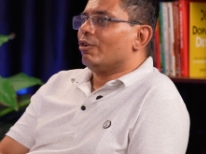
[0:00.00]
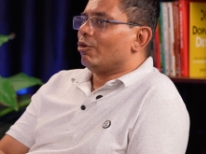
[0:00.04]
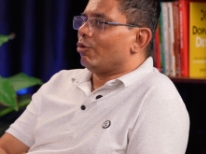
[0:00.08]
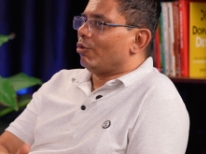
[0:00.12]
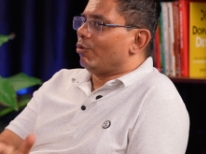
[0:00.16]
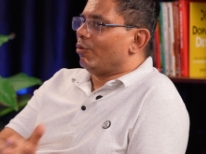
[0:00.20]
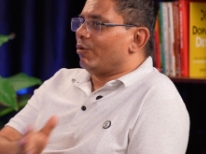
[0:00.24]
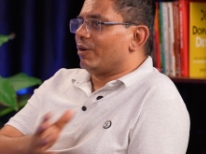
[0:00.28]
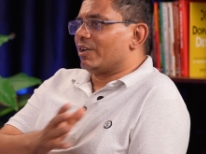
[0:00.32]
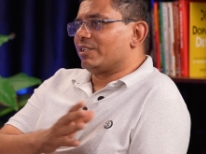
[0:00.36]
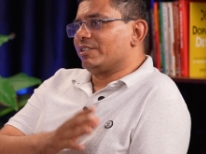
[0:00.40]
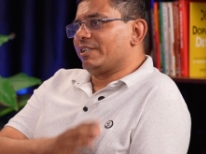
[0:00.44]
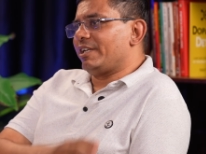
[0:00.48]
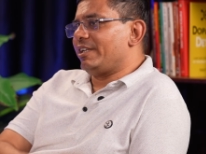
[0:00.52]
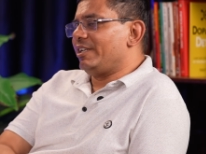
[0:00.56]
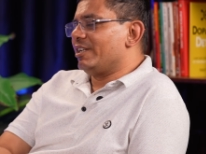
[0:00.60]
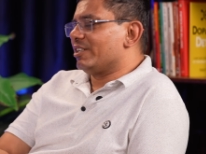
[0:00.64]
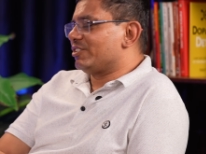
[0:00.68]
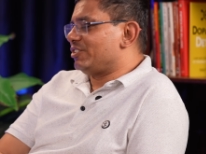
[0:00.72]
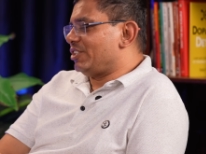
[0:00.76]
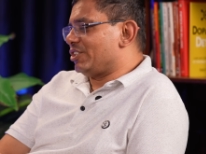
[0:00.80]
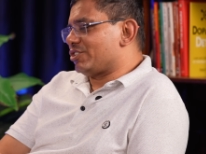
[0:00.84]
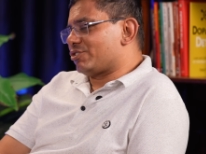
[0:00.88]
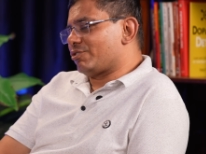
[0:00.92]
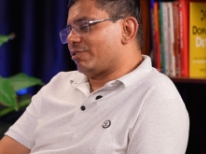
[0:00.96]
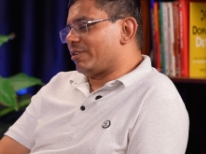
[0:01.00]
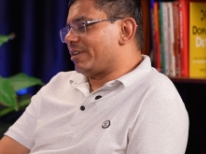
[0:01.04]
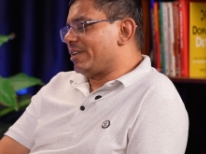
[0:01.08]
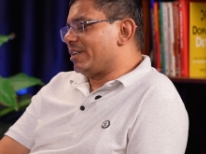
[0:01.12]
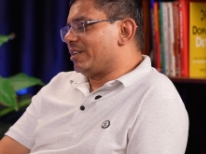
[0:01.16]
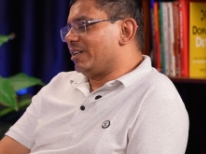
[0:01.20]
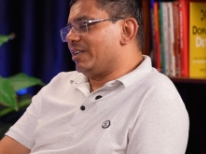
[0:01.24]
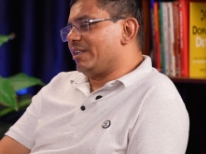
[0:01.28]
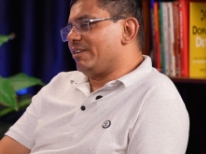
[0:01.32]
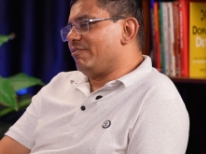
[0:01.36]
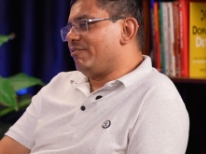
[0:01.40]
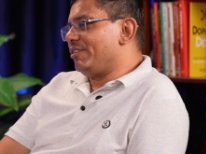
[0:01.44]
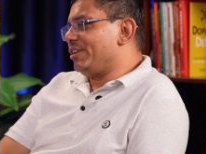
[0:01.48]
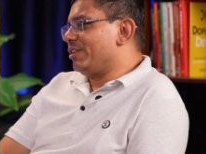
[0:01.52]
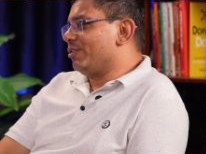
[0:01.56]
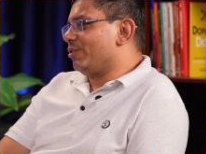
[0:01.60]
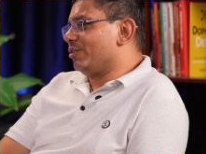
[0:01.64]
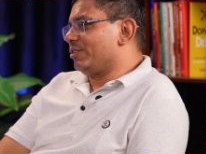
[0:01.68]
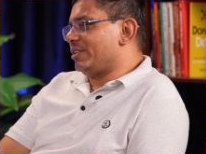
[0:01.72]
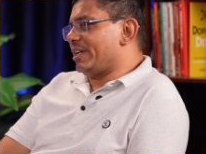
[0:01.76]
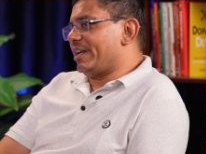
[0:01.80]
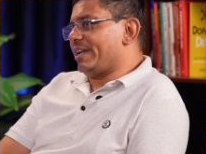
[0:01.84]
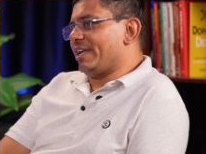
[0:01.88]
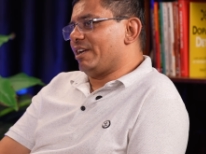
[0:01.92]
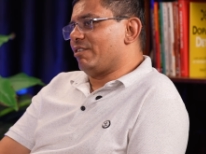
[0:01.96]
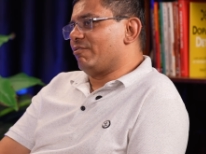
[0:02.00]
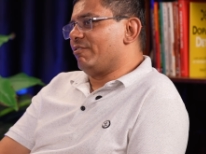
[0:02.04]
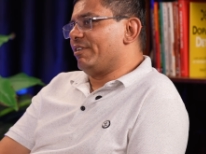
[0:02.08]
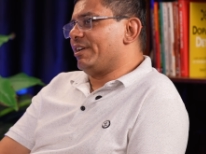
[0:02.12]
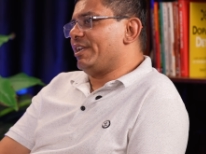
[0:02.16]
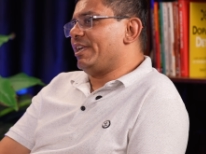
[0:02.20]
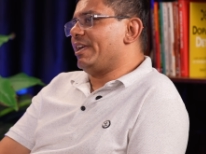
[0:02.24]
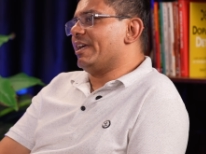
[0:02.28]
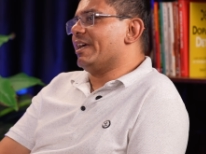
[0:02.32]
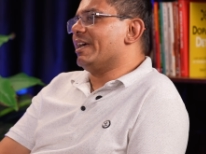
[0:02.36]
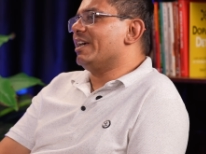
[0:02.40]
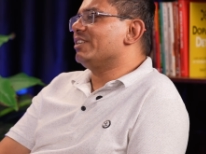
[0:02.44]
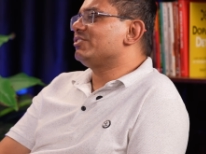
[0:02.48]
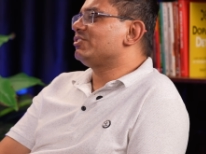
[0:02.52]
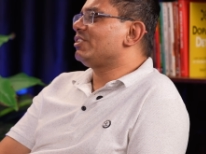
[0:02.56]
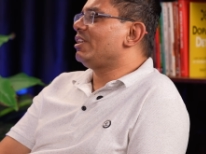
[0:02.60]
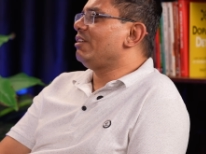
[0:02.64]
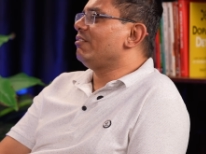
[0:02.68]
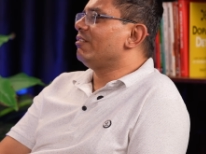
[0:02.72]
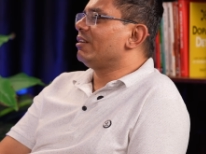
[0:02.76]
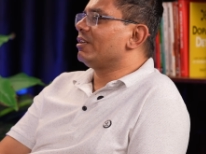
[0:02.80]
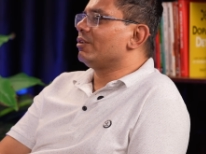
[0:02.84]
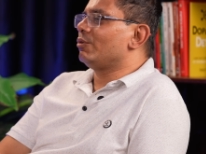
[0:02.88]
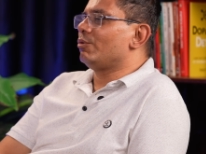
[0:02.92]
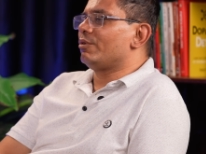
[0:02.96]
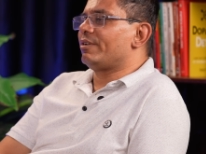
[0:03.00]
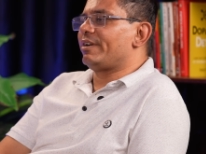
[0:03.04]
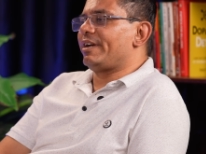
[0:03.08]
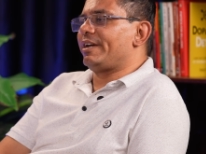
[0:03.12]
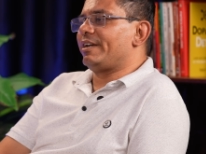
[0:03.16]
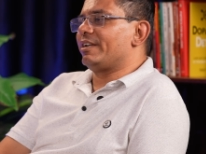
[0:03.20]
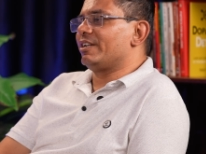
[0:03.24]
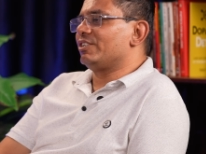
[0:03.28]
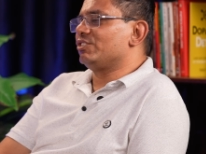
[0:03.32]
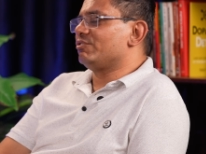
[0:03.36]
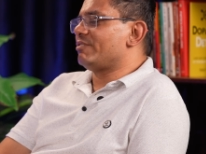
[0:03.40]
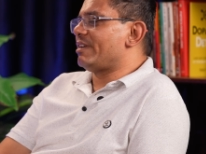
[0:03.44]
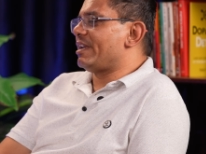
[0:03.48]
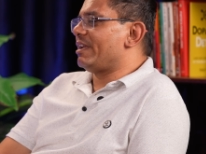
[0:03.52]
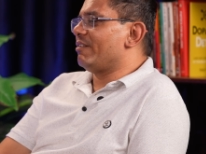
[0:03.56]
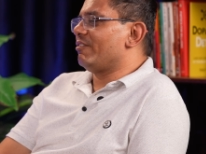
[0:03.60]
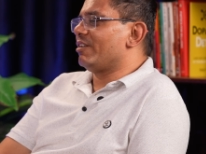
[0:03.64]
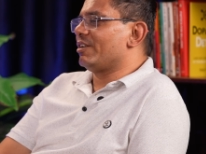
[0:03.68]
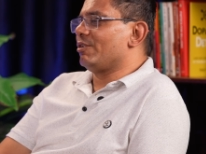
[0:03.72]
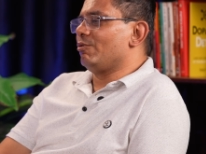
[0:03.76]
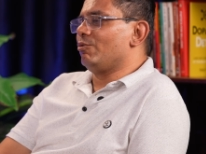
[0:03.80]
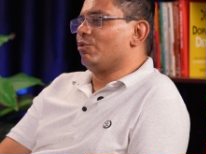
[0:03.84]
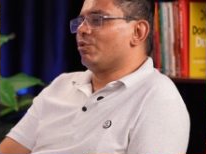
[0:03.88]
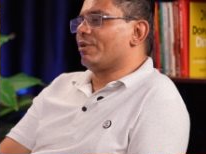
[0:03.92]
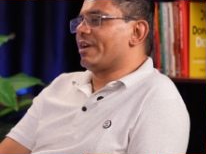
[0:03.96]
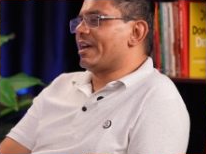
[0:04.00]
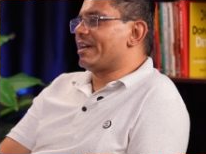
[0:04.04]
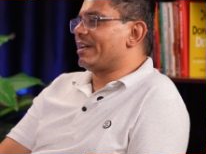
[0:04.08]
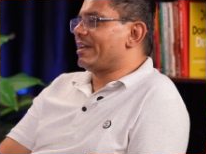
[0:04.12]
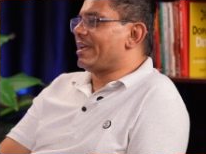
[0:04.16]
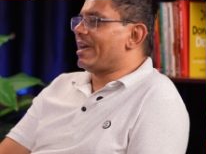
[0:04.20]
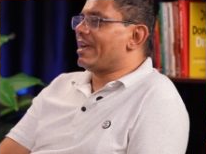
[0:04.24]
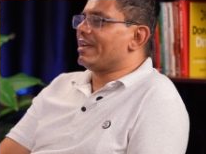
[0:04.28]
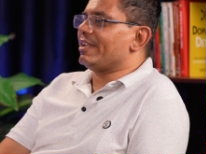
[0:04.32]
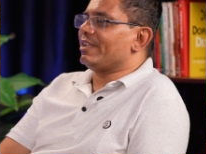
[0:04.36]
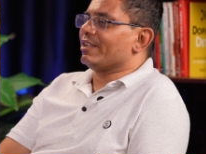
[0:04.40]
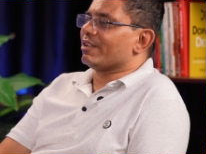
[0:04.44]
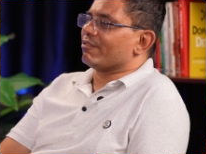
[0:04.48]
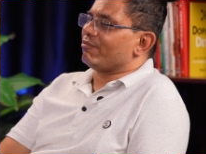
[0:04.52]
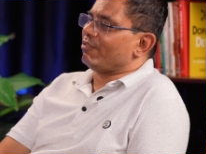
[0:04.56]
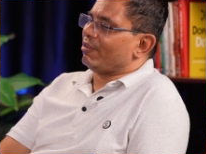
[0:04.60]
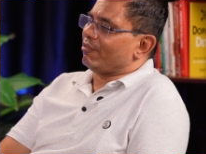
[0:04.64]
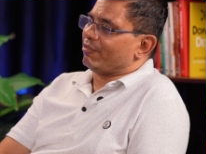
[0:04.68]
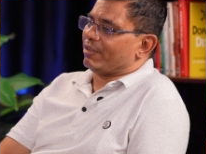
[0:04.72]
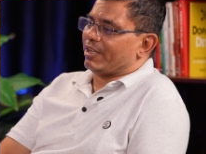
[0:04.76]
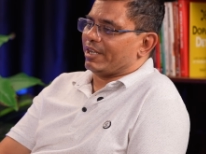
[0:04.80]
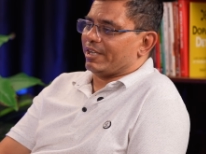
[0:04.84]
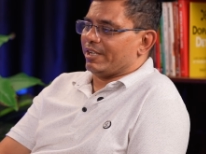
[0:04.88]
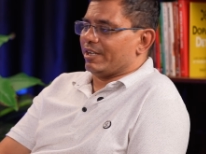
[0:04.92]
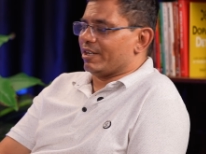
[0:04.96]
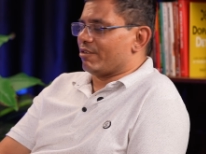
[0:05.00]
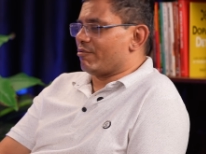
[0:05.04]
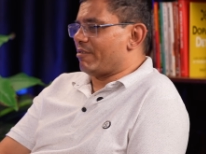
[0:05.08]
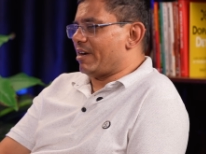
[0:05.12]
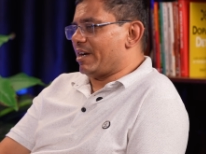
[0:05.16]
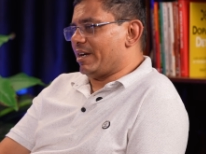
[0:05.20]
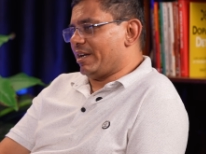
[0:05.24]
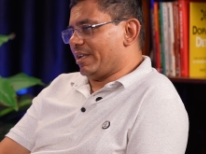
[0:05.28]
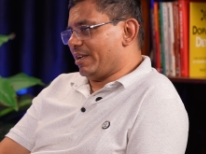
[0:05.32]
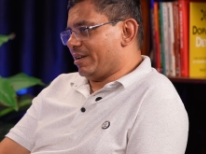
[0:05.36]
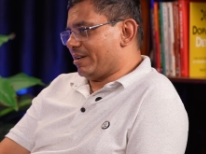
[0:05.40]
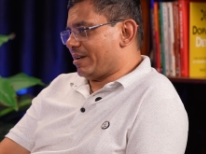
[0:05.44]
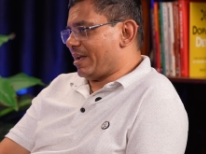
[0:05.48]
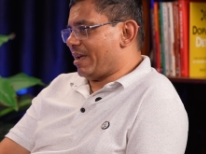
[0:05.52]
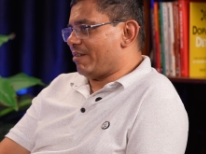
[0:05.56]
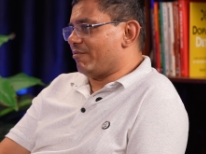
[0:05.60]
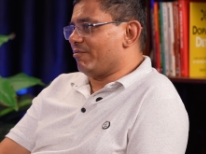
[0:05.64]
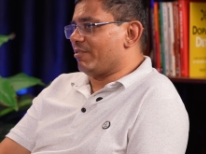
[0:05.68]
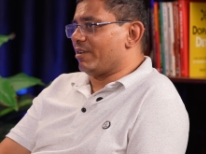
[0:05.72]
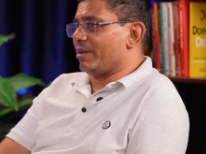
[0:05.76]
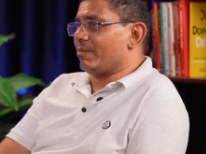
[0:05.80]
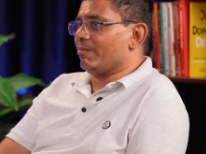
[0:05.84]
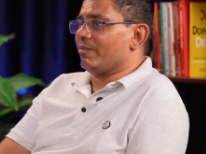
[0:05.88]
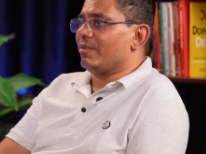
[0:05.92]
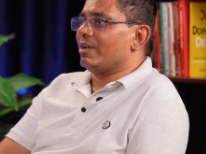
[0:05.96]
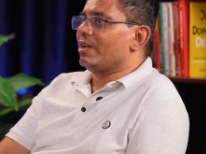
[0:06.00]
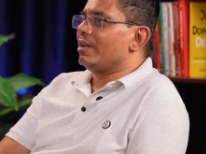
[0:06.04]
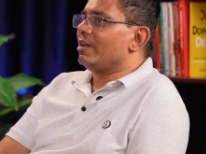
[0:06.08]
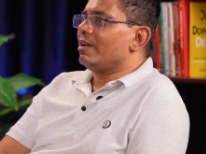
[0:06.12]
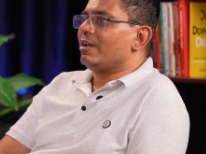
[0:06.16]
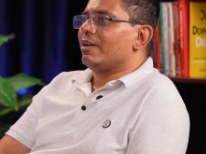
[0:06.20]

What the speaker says: over the years historically we know that equity has given good returns whenever you look at 10-year, 15-year, 20-year time frame.